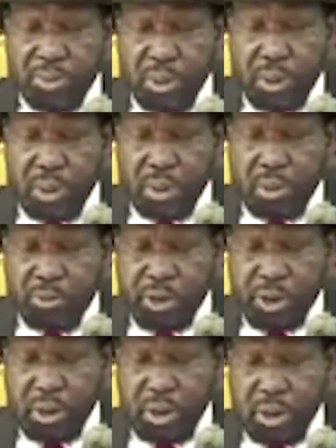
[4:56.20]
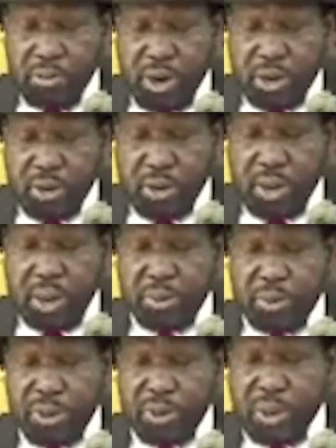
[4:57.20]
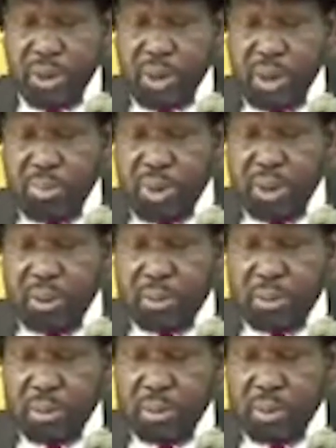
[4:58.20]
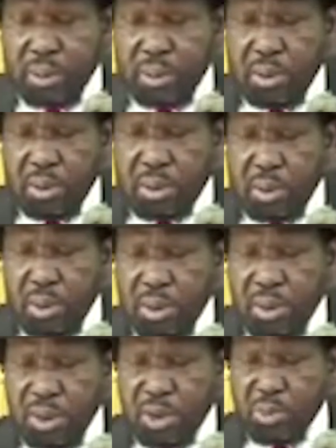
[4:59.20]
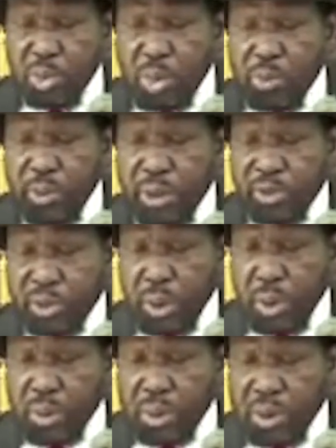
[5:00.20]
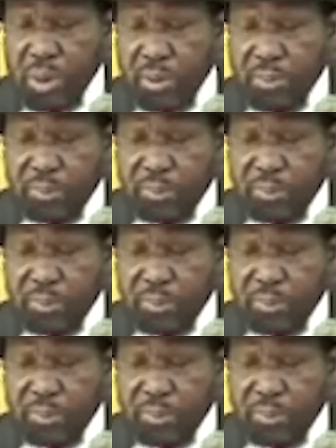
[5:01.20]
of the revitalized peace agreement is moving slowly.